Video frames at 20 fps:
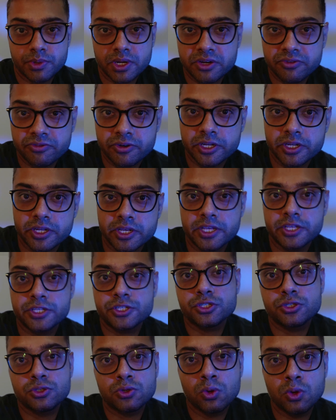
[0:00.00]
benefit
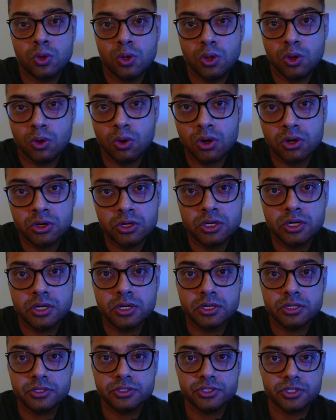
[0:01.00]
is no
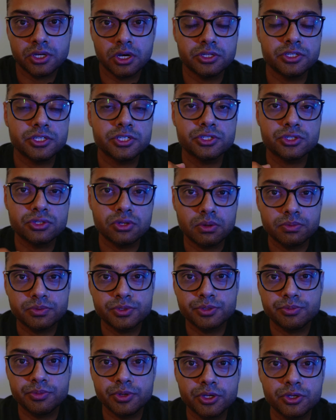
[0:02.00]
longer charging
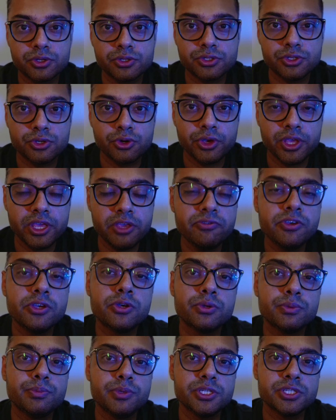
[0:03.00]
stops, because your EV
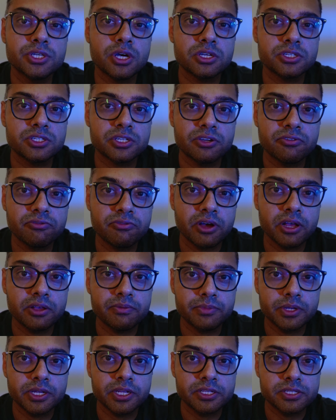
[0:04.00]
could be charged in
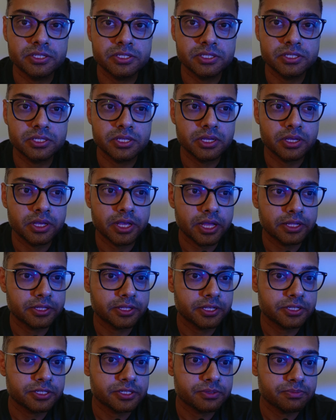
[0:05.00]
5 minutes.
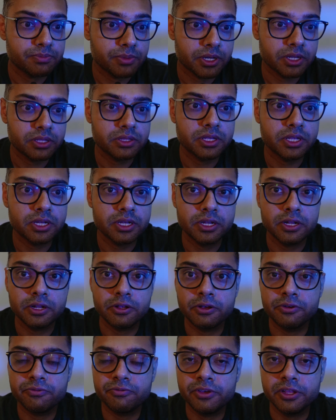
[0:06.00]
That's better than
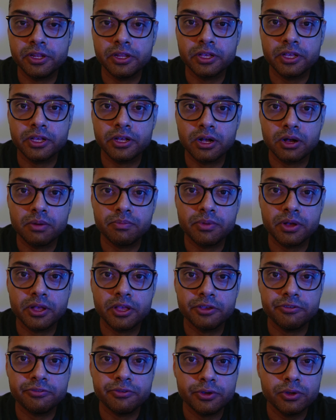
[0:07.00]
filling up
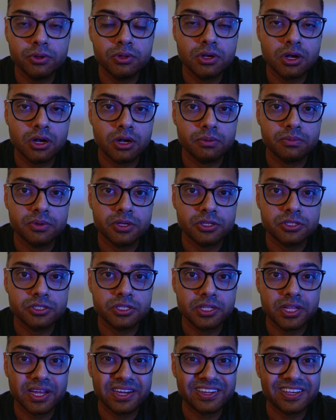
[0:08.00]
a fuel car, because
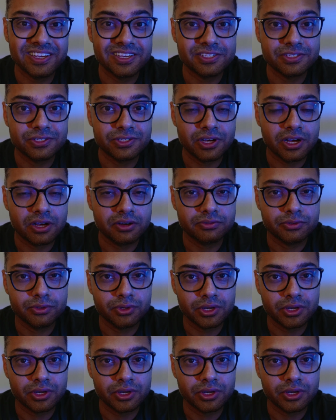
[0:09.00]
in that case you have